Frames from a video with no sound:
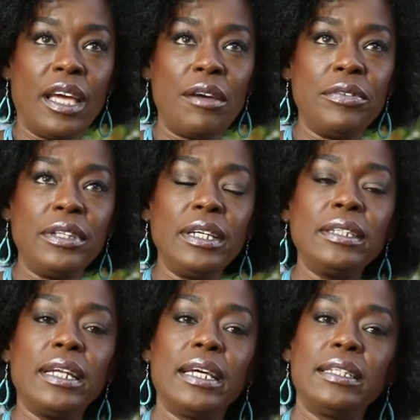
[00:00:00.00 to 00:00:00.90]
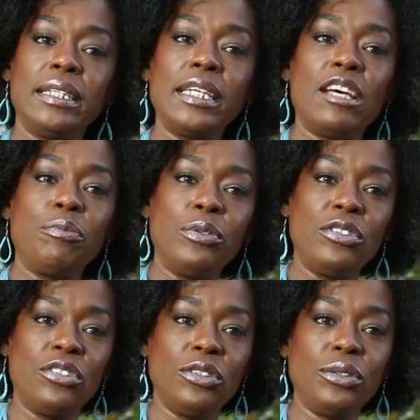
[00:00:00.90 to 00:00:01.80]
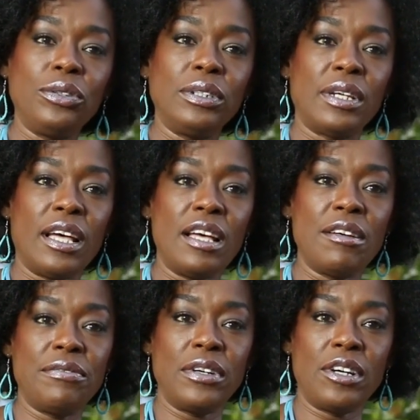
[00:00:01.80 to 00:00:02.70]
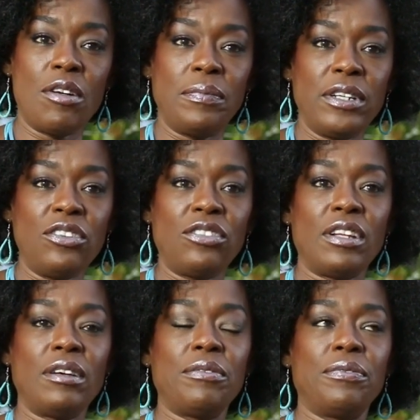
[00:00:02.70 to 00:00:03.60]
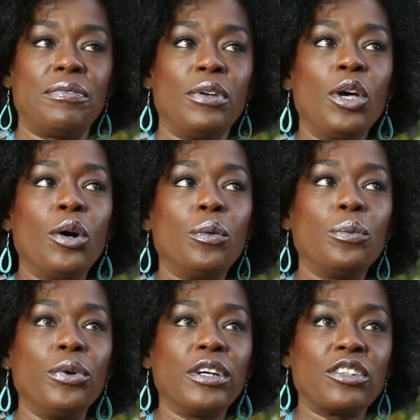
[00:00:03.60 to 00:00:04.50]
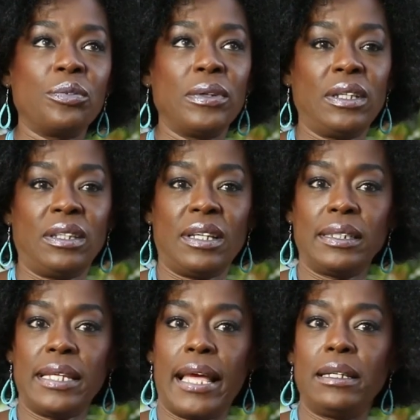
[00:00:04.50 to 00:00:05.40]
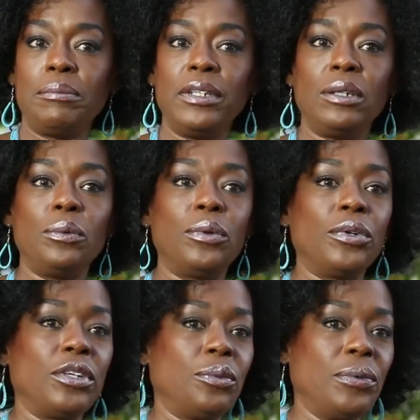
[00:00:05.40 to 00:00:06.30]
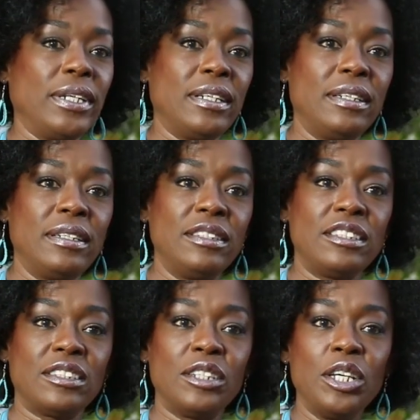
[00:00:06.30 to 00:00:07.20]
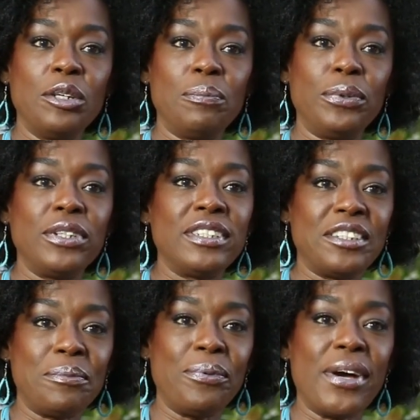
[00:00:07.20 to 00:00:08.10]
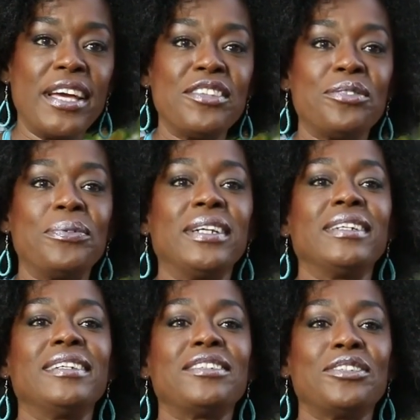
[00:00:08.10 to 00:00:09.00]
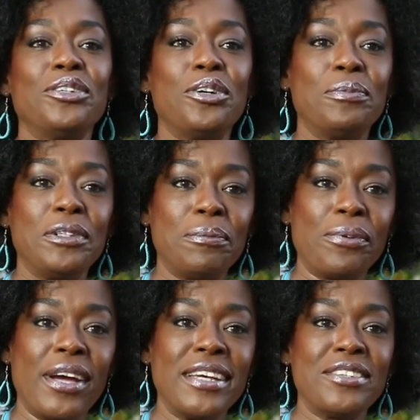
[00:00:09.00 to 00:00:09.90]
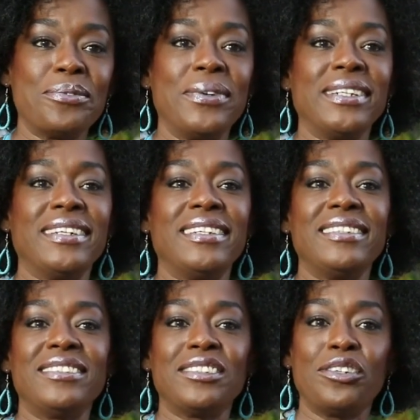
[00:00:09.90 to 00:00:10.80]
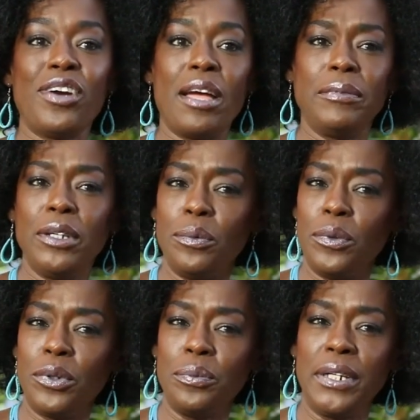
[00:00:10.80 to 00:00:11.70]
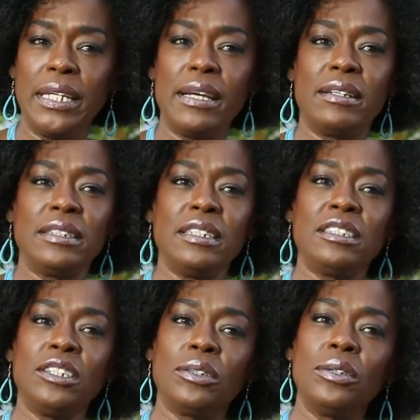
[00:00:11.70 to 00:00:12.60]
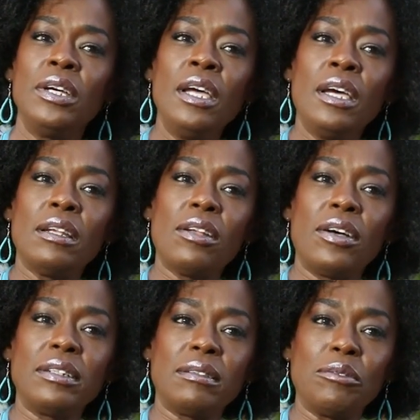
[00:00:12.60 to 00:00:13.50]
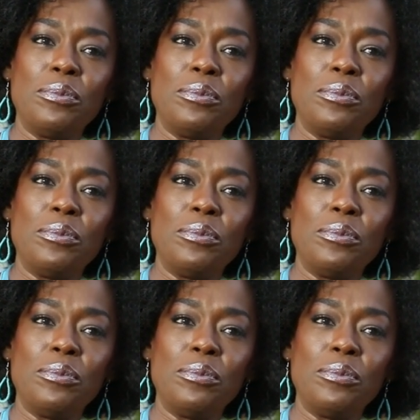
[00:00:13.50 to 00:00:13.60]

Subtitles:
Everything that I think I've pursued, I've accomplished. I've worked with Academy Award winners, Pulitzer Prize winners, Nobel Prize winners, Grammy Award winning artists, you know, not